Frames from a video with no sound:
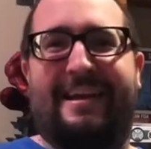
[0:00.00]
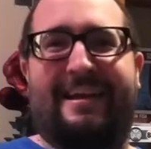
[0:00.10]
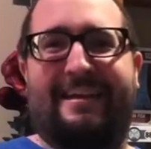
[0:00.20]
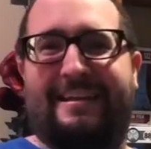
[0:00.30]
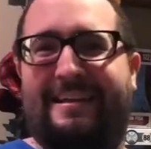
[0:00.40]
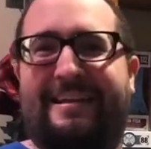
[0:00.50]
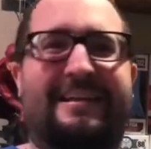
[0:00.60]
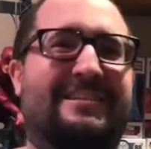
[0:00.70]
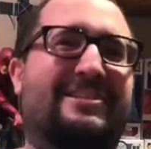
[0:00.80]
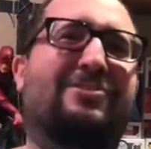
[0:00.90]
and then he
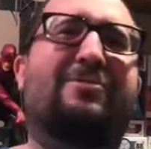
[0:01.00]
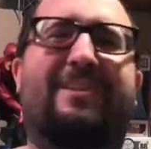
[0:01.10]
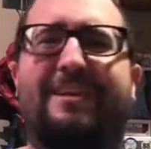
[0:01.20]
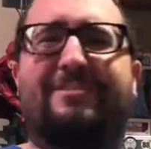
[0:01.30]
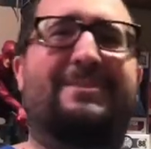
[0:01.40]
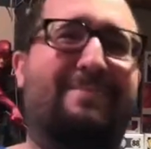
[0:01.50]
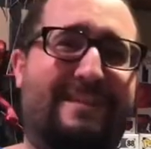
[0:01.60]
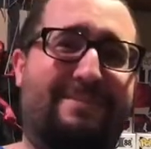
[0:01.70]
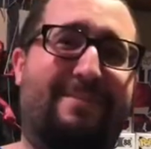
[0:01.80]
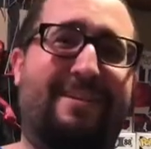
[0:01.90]
got his suit, thought he was the
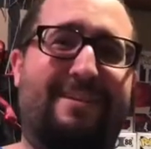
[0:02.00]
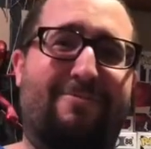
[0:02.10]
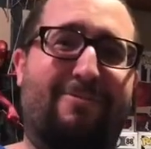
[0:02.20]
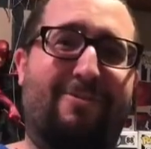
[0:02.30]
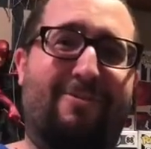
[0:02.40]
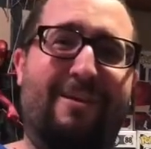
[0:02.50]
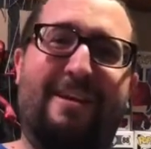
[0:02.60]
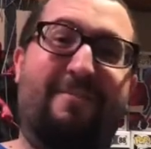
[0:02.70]
best man in the world.